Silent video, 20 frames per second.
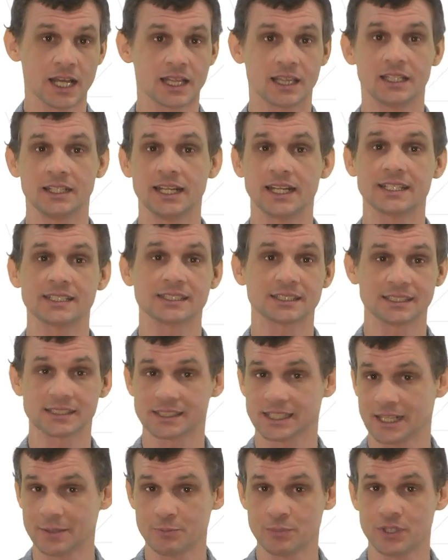The next
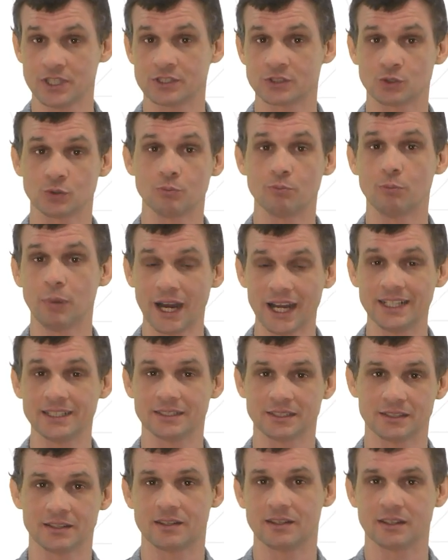step is to bind
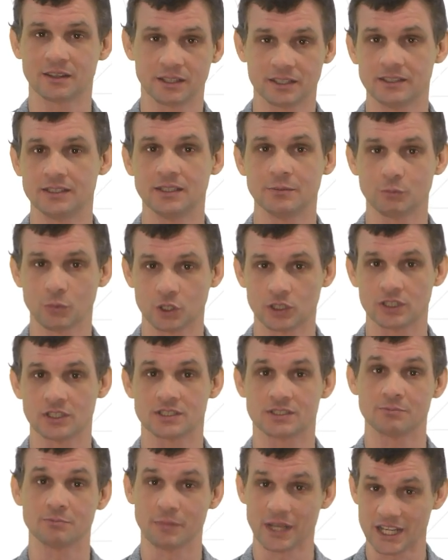the 3D
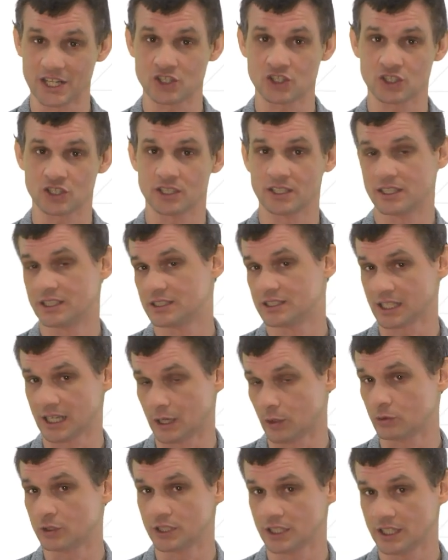model's mesh, its
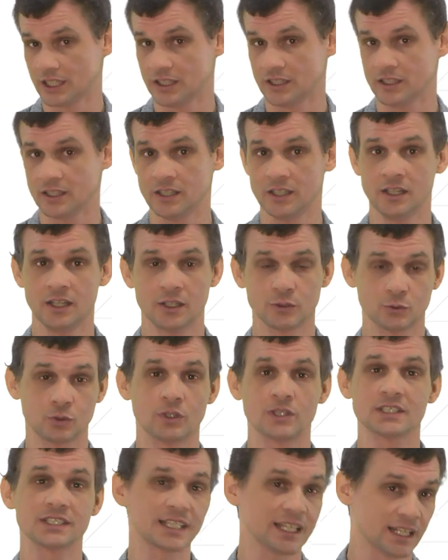outer layer, to
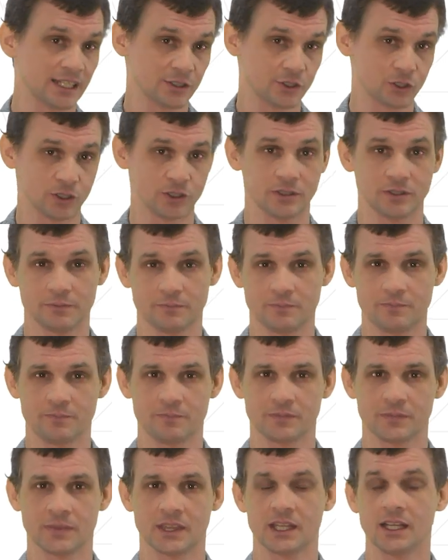the skeleton.
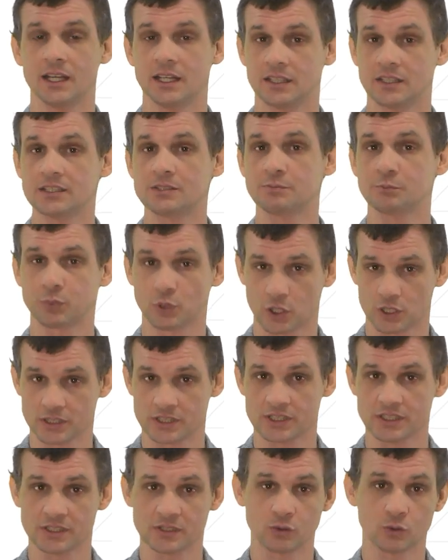This
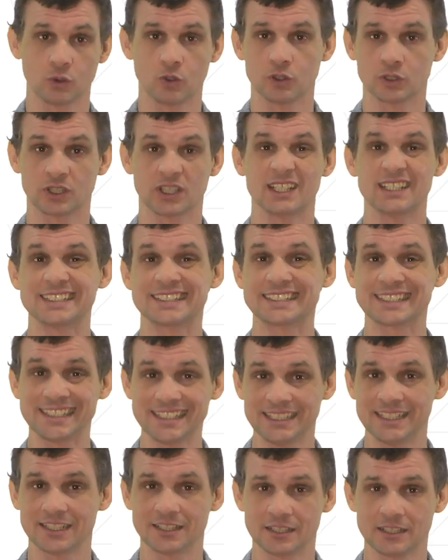process, called
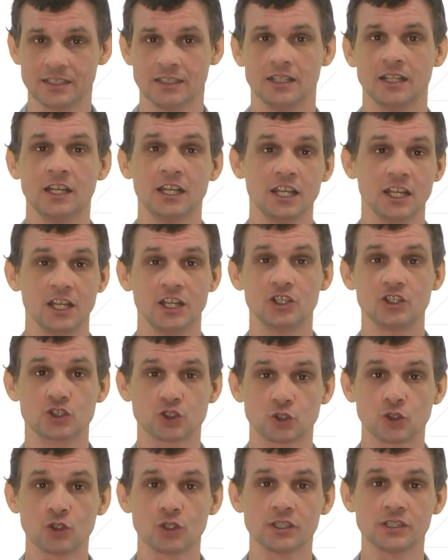skinning,
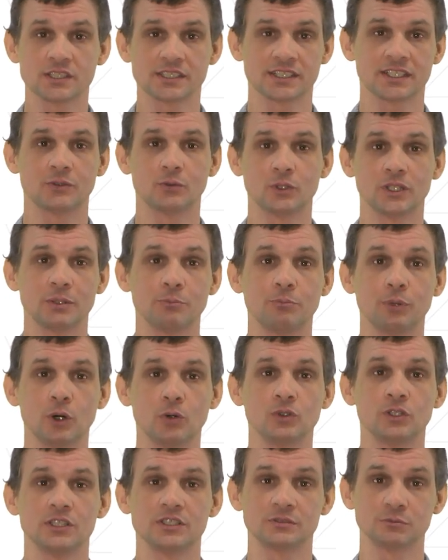ensures that when a
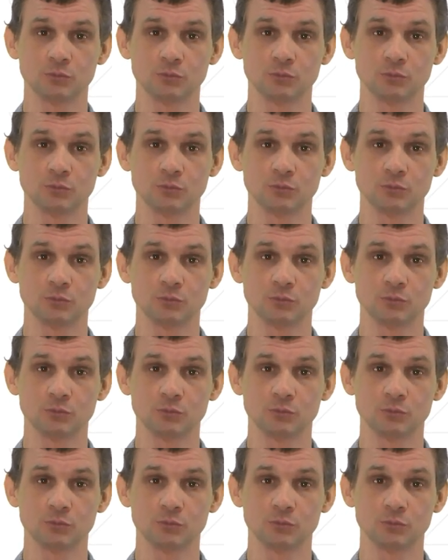bone is